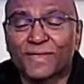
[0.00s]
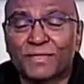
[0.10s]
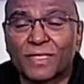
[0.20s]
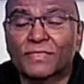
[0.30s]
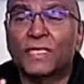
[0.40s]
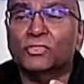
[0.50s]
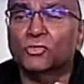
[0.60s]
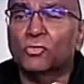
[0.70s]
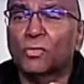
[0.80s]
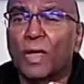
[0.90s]
They tend
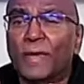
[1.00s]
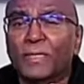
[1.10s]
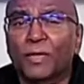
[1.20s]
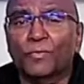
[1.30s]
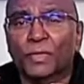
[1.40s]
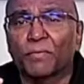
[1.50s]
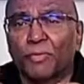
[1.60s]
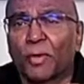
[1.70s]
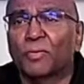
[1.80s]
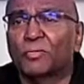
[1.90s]
to end up with a
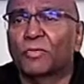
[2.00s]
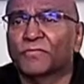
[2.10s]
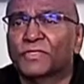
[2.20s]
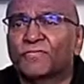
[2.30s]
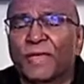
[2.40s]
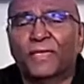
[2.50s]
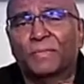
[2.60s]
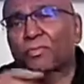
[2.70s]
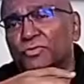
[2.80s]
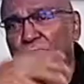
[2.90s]
problem of these fat
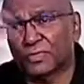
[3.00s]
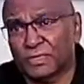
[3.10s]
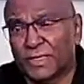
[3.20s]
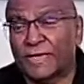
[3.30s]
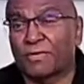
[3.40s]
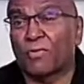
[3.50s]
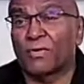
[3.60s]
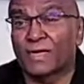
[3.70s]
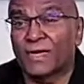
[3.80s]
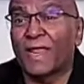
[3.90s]
deposits later
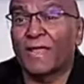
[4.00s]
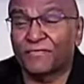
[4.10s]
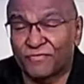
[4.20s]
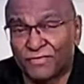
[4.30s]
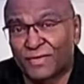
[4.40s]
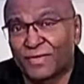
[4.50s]
on in life.